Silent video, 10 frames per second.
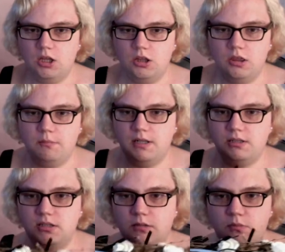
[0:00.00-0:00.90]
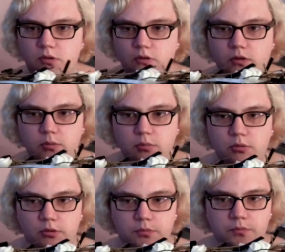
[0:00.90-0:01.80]
The bottom of your
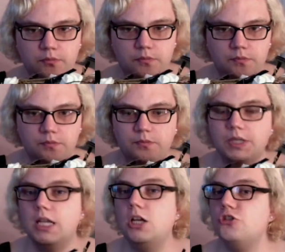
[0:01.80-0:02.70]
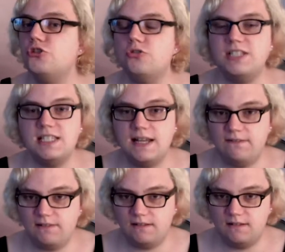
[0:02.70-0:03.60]
broom should
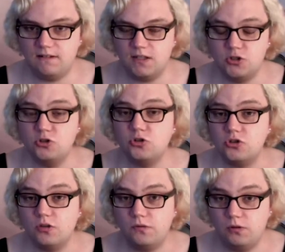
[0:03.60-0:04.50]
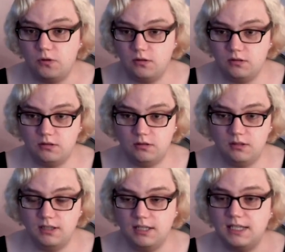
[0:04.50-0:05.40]
never touch the floor.
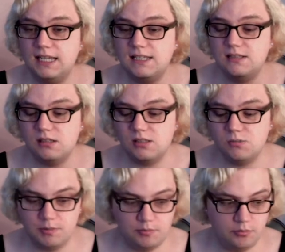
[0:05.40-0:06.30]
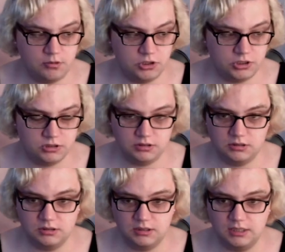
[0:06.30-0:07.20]
It is not a sweeping brush.
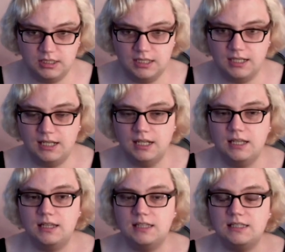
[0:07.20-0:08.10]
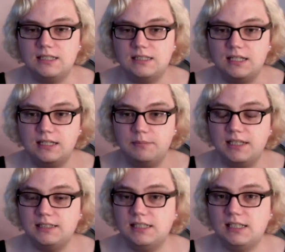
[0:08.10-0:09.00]
This is
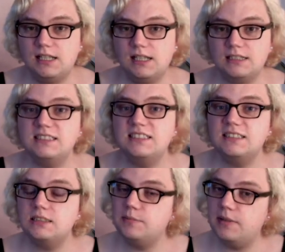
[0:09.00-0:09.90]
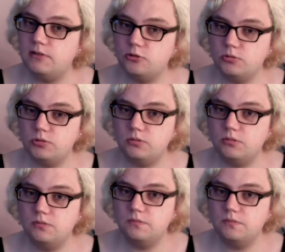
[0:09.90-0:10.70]
basically a class as a spiritual tool.